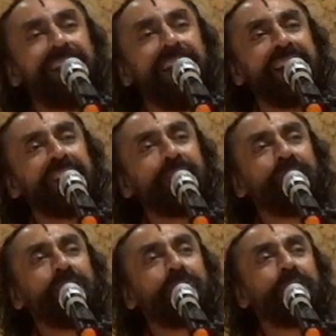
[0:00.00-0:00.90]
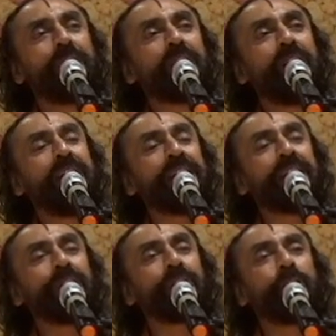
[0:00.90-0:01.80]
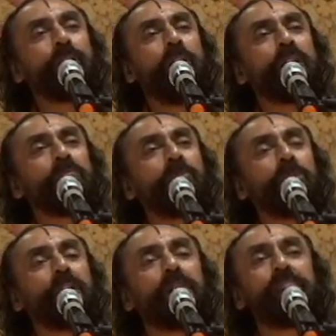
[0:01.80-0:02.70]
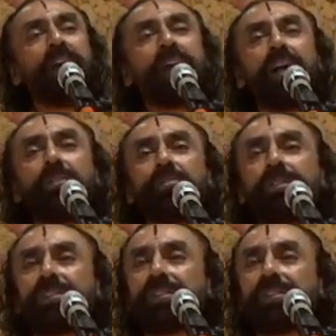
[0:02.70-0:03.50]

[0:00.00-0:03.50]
And even if it tried, it could not pull the peg out.